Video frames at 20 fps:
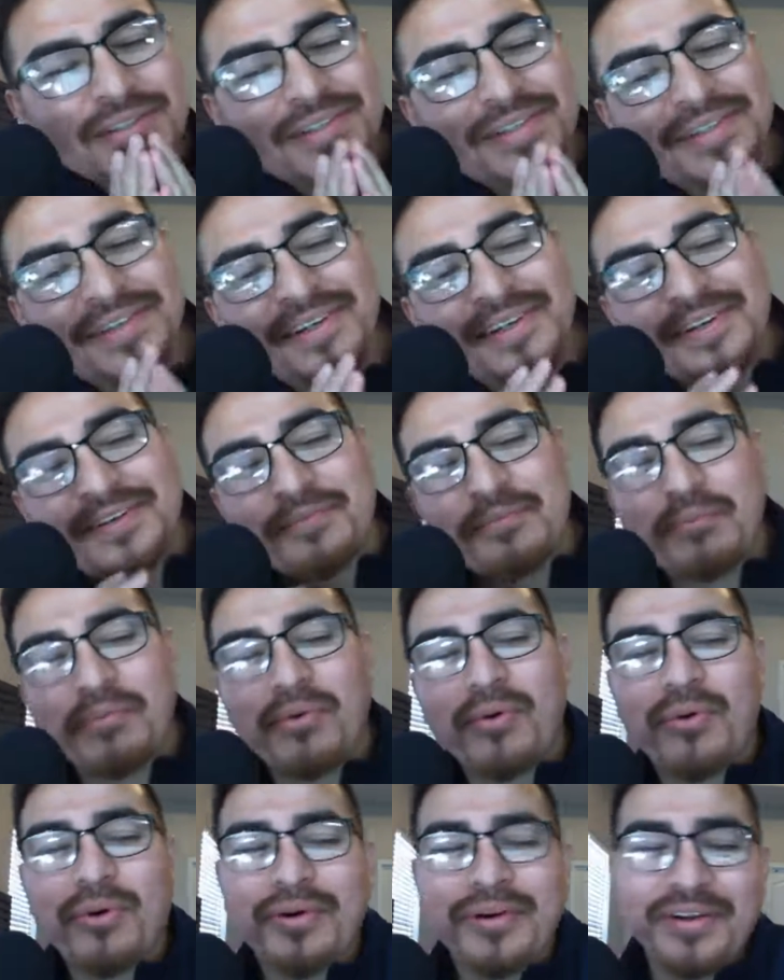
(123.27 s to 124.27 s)
Good
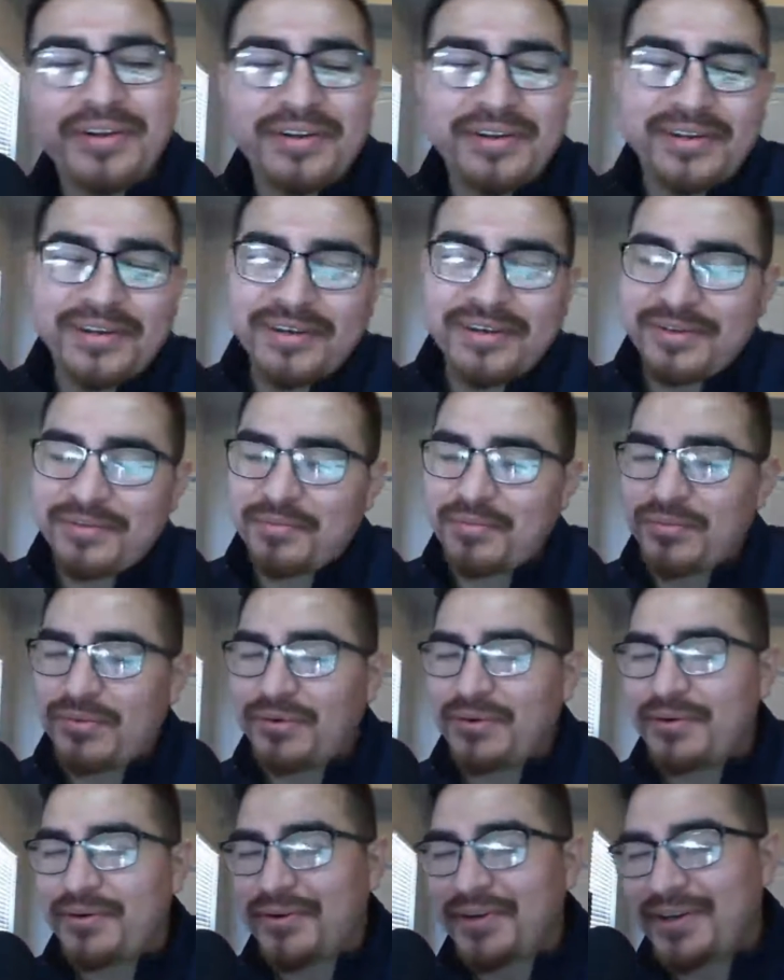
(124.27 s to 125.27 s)

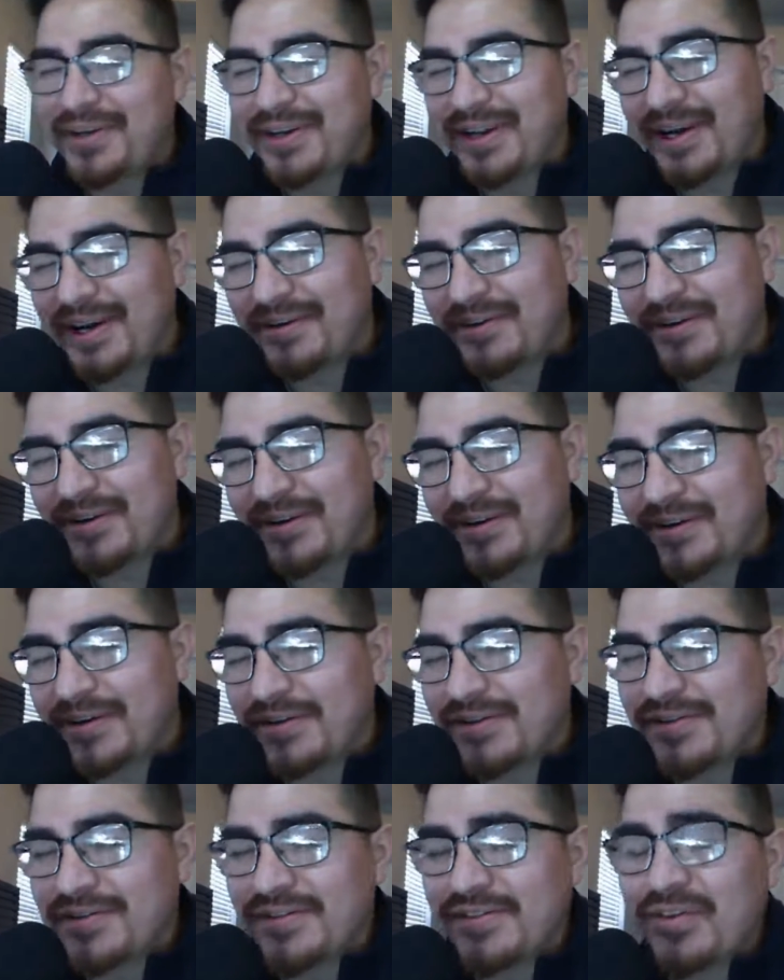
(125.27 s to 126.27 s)
morning. How it
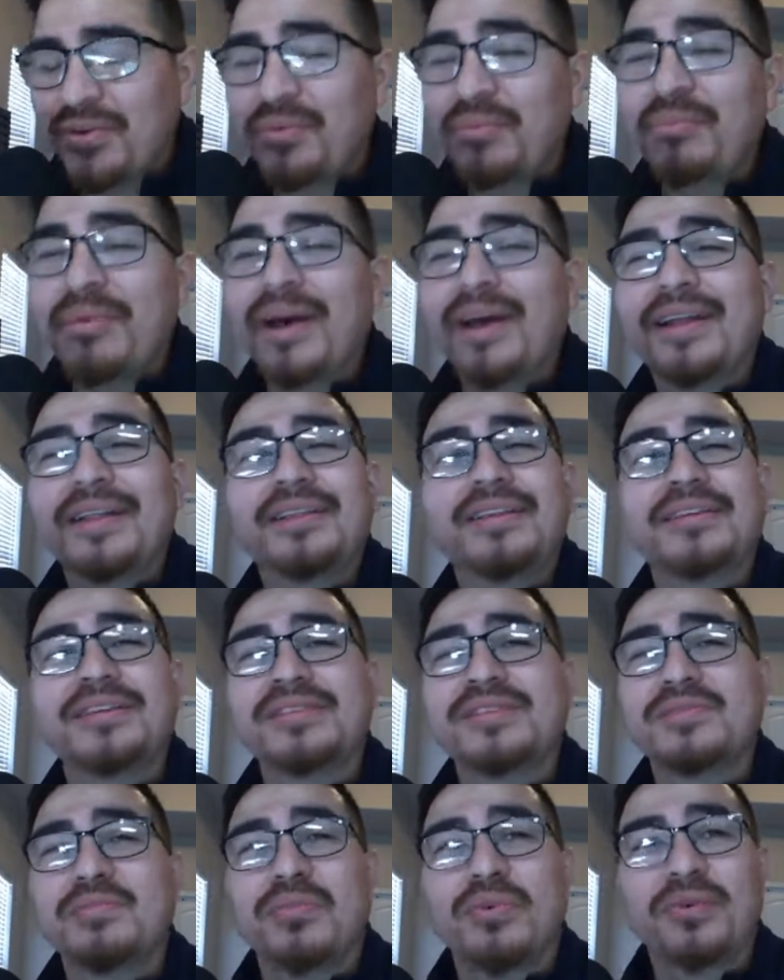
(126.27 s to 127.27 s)
hurts so bad
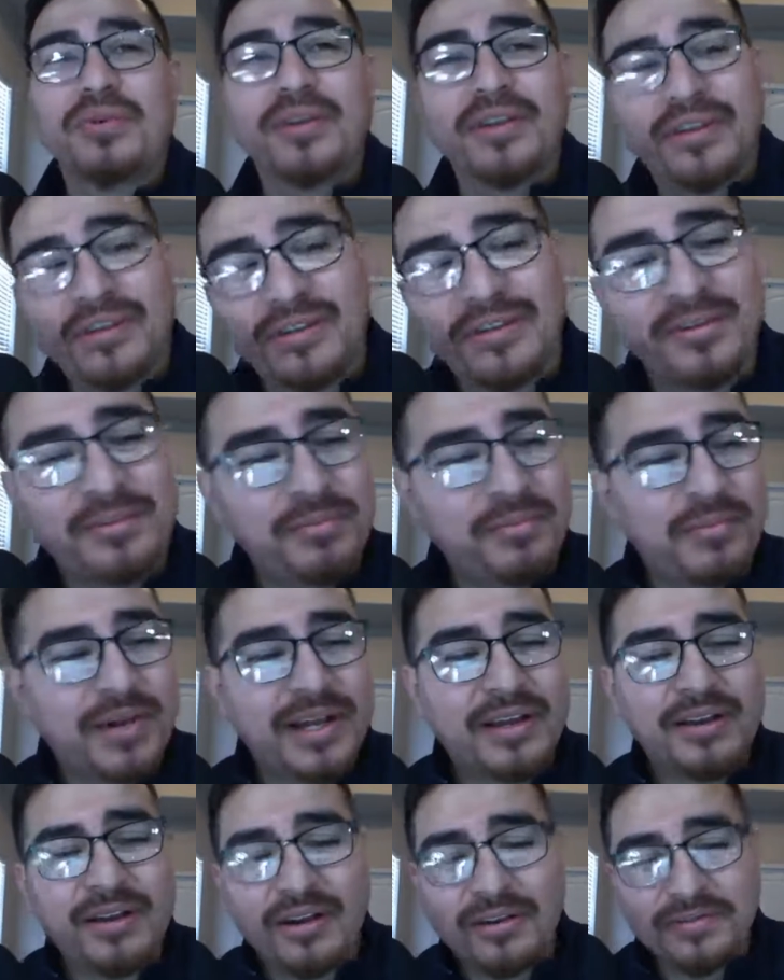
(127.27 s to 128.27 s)
this morning. My
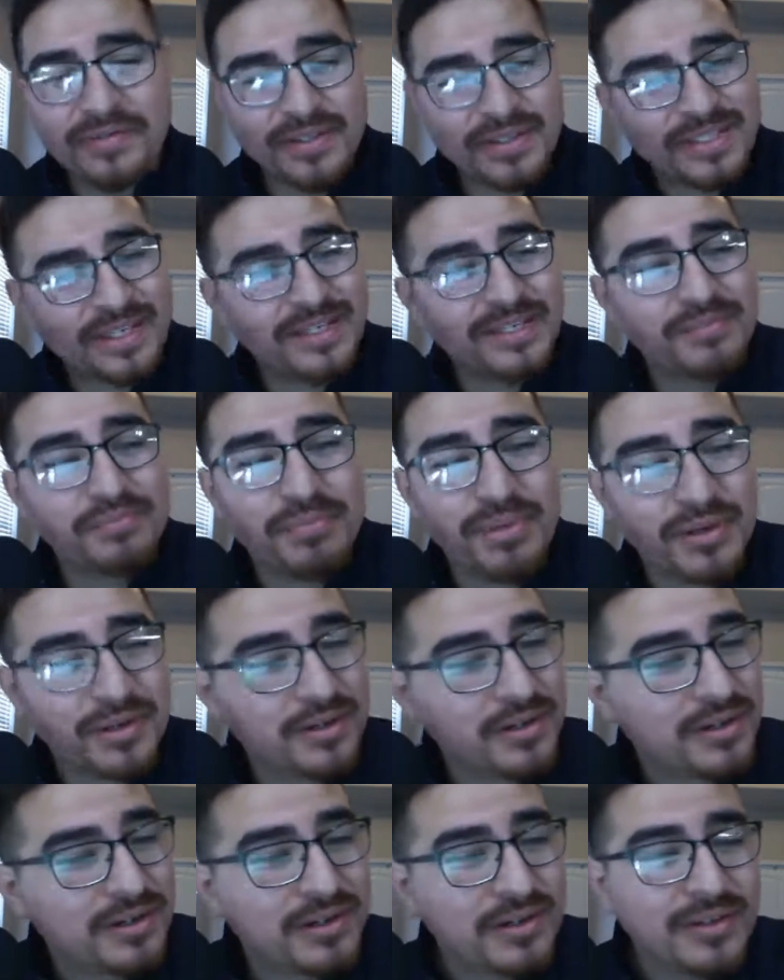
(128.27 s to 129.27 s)
coffee tastes
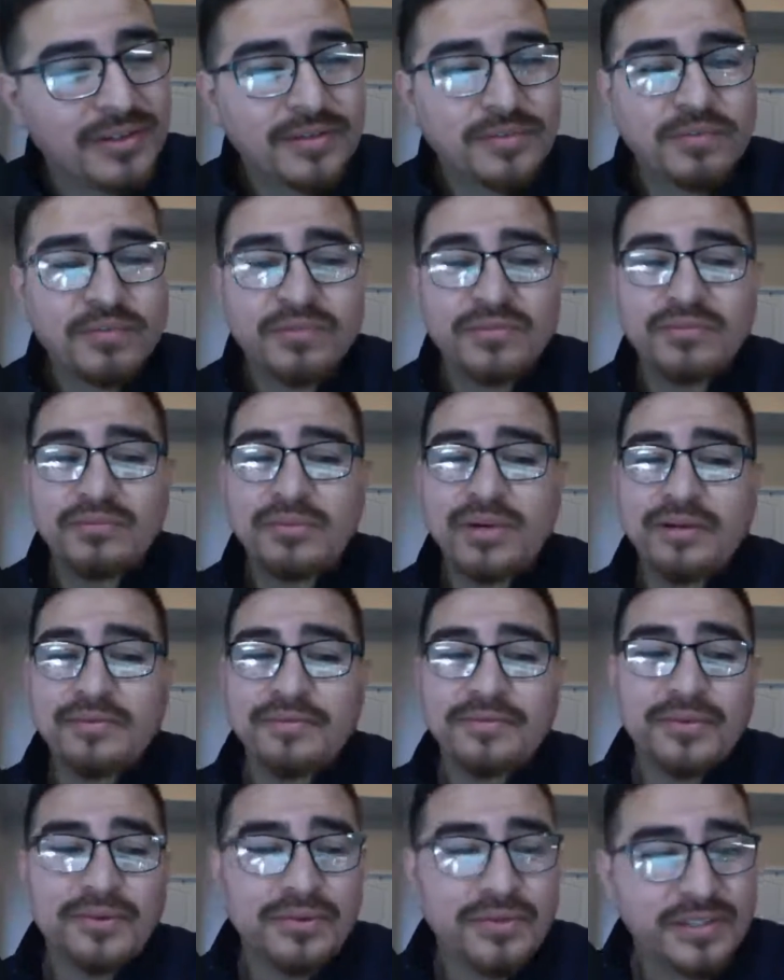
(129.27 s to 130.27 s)
bitter. My
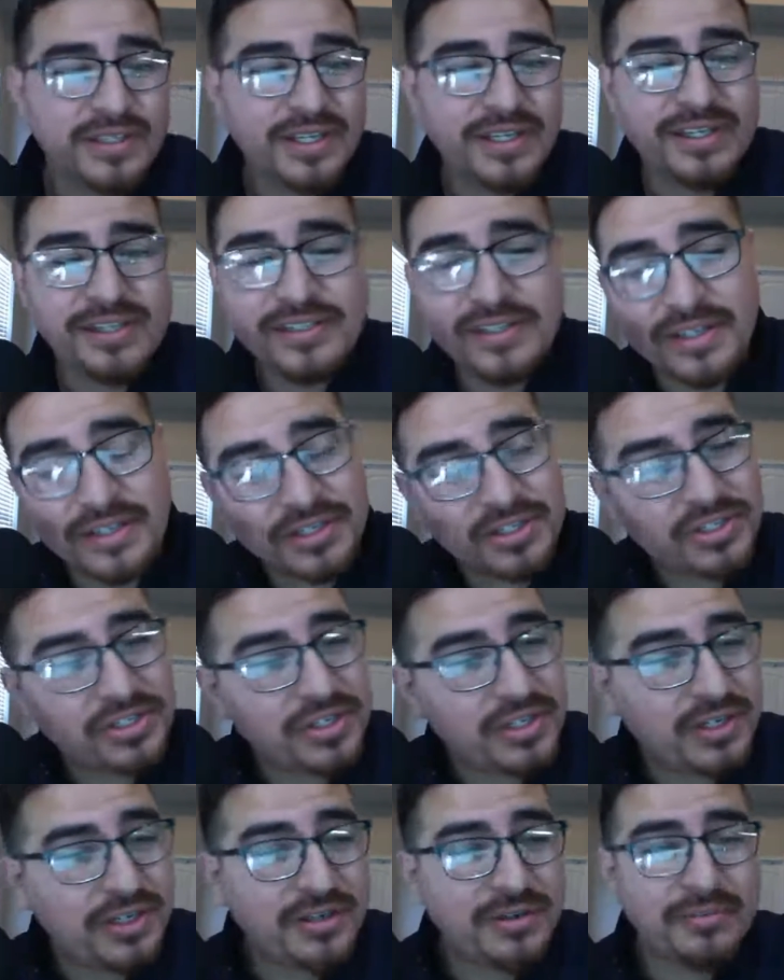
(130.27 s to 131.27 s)
food tastes like
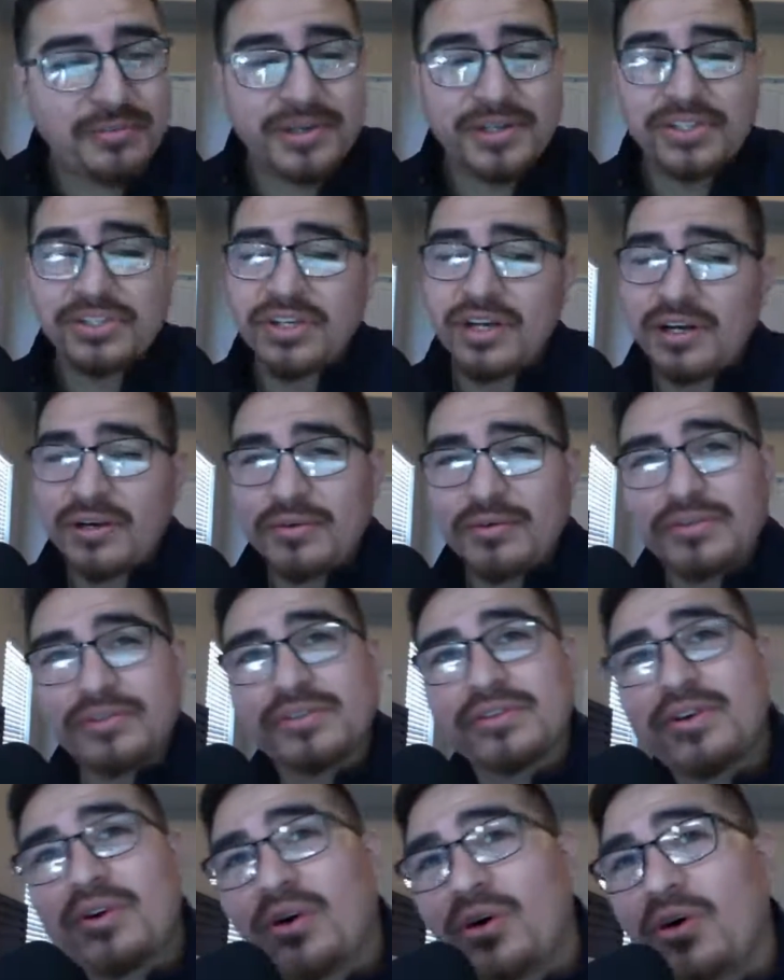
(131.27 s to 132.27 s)
shit. My shower was
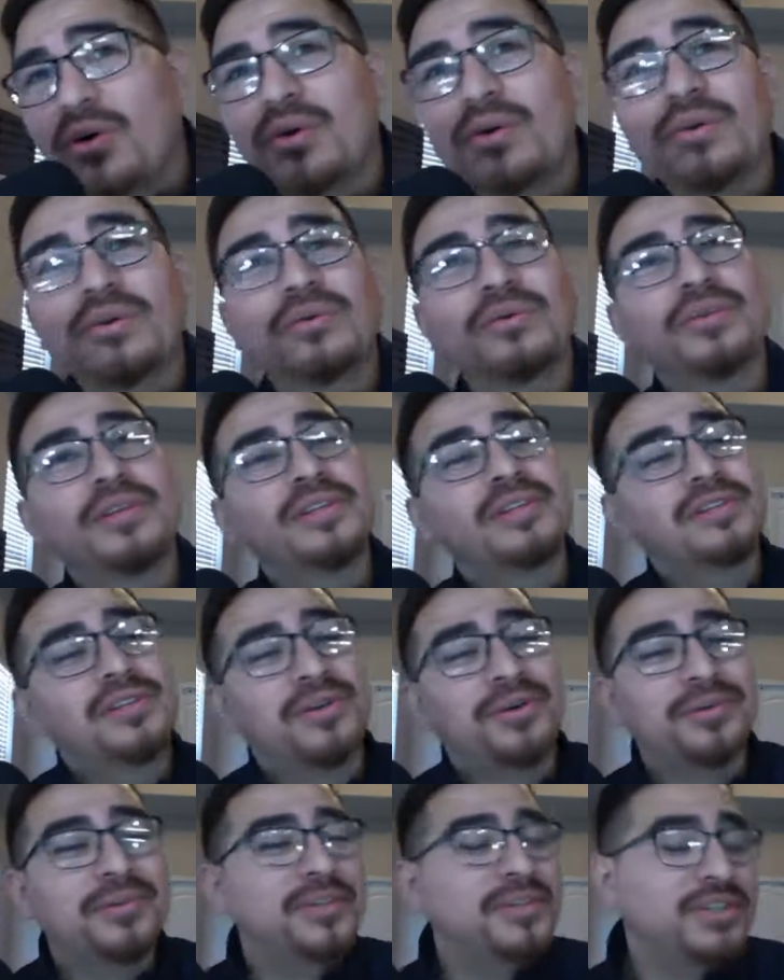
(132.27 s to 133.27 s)
cold. It's
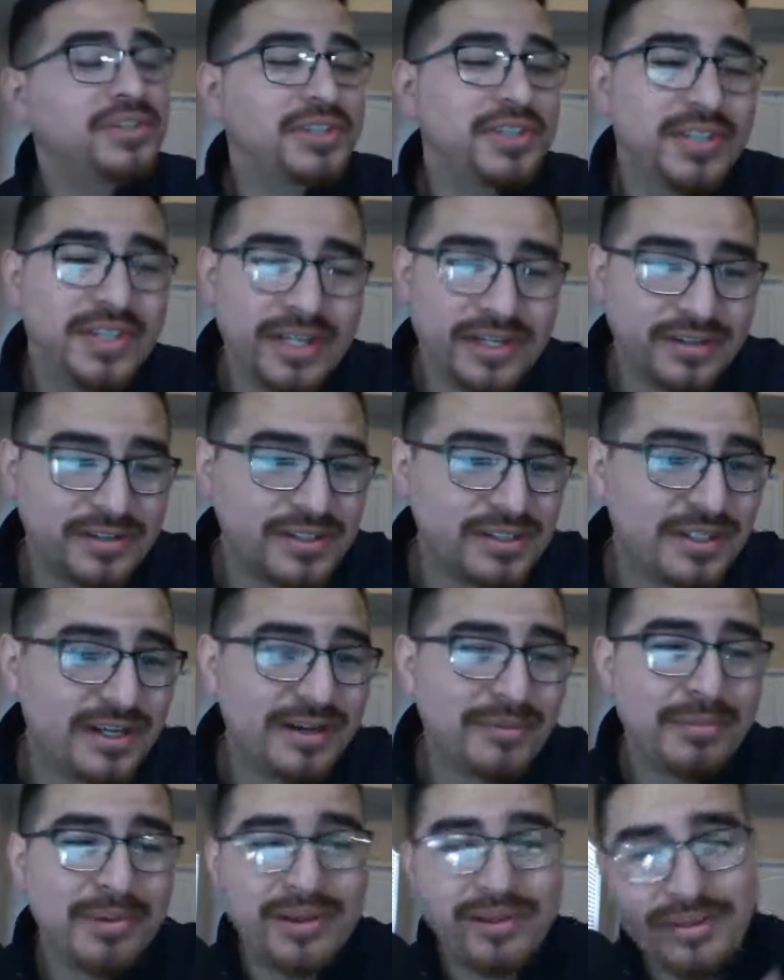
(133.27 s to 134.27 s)
cold as shit
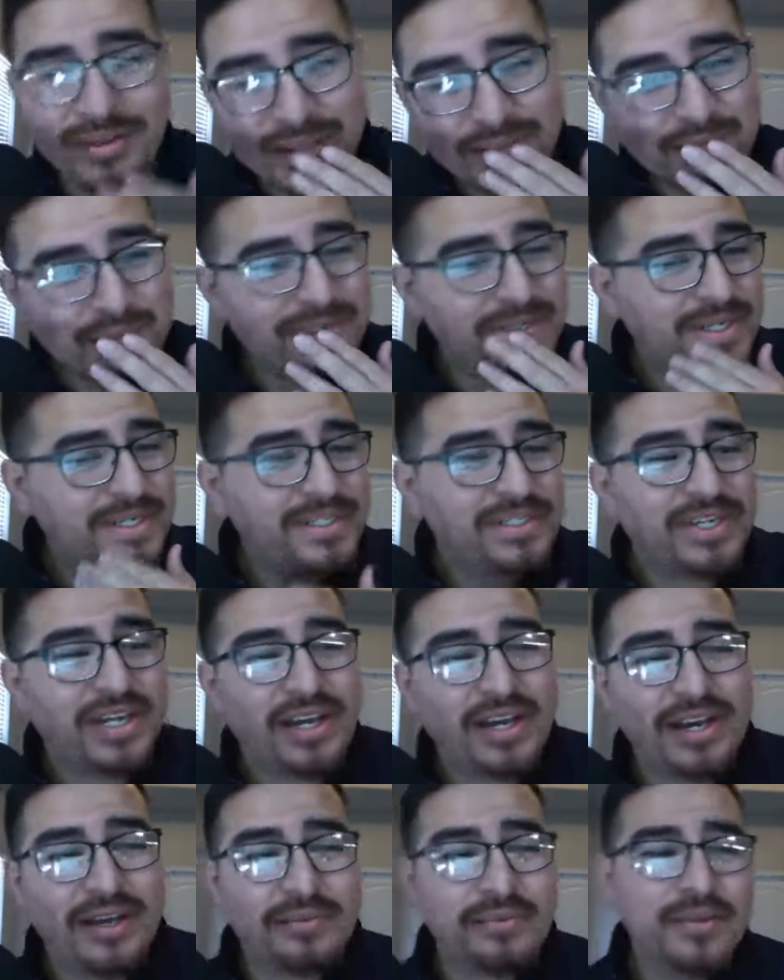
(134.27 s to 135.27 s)
outside. My lips are
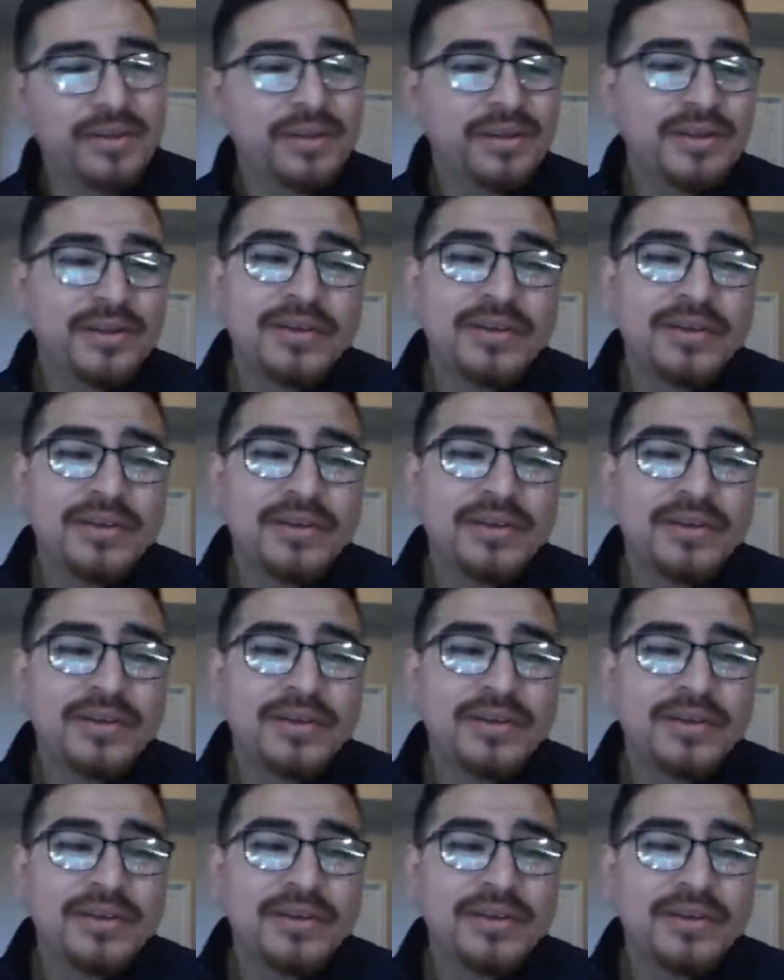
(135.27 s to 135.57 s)
chapped.